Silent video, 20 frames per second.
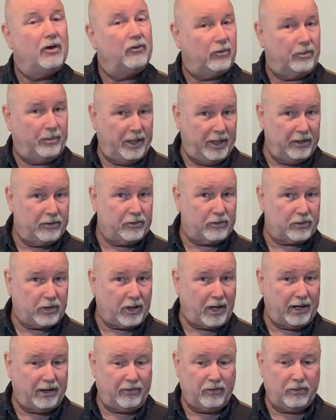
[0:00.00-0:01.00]
from either
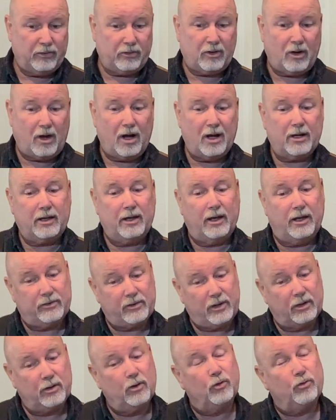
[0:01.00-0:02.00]
side of the stock
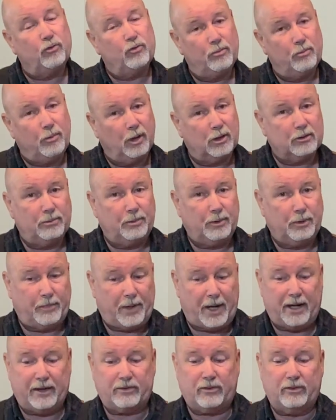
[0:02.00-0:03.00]
as I go through multiple
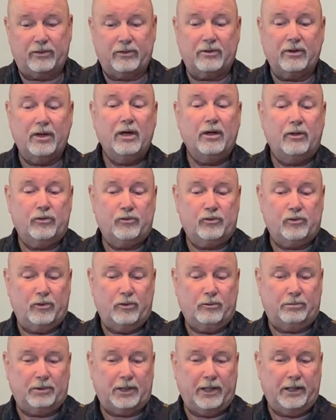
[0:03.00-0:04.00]
passes through
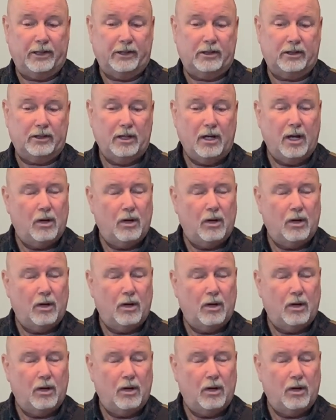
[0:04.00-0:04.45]
the planer.